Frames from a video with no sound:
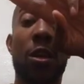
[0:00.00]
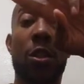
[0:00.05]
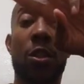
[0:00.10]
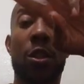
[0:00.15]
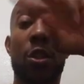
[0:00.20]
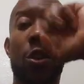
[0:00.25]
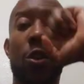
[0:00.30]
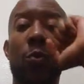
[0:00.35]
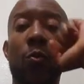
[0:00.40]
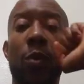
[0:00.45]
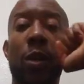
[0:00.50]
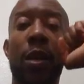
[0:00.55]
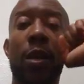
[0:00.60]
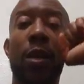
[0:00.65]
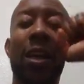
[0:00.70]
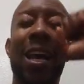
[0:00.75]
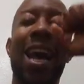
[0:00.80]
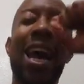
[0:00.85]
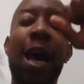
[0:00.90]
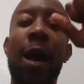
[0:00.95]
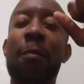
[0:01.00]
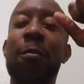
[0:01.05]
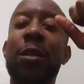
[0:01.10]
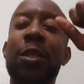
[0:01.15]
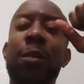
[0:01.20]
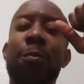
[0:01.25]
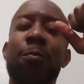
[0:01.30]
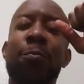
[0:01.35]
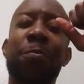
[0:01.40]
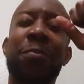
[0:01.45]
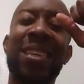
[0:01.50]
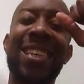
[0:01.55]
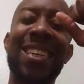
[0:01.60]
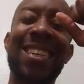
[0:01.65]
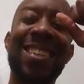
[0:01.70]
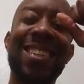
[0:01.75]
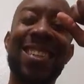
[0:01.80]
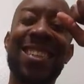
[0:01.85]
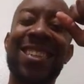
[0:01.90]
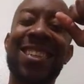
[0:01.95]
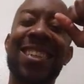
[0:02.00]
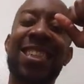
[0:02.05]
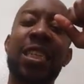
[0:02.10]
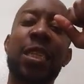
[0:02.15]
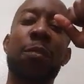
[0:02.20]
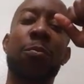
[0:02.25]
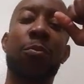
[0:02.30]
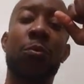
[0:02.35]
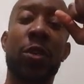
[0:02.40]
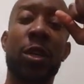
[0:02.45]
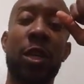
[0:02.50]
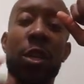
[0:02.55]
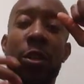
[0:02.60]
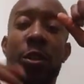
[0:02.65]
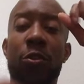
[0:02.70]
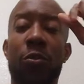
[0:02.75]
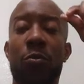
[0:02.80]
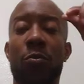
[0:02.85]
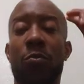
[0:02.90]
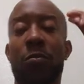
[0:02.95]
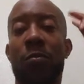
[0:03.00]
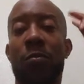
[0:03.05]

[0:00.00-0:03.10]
Third way, how much peace does she bring you?